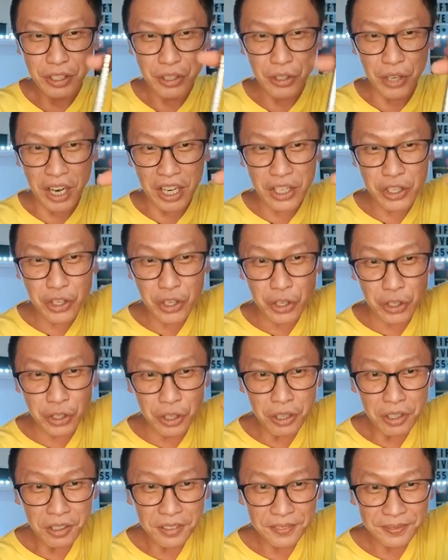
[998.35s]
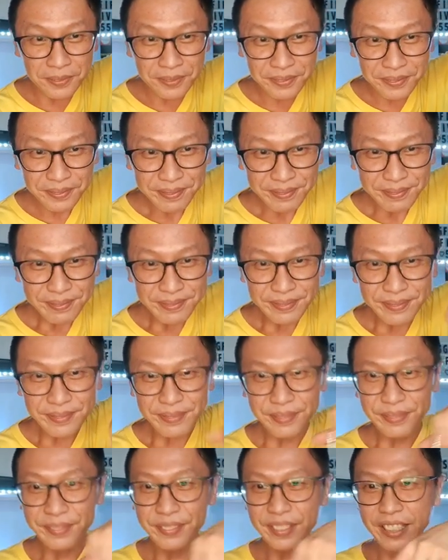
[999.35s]
You unscrew,
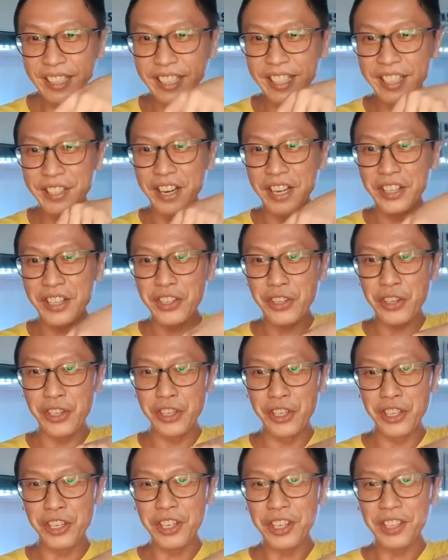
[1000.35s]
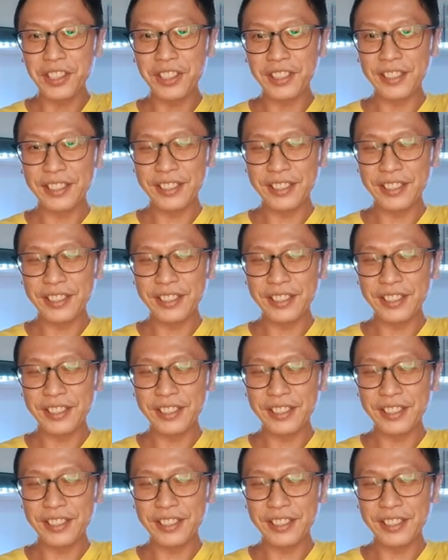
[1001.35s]
okay? You unscrew,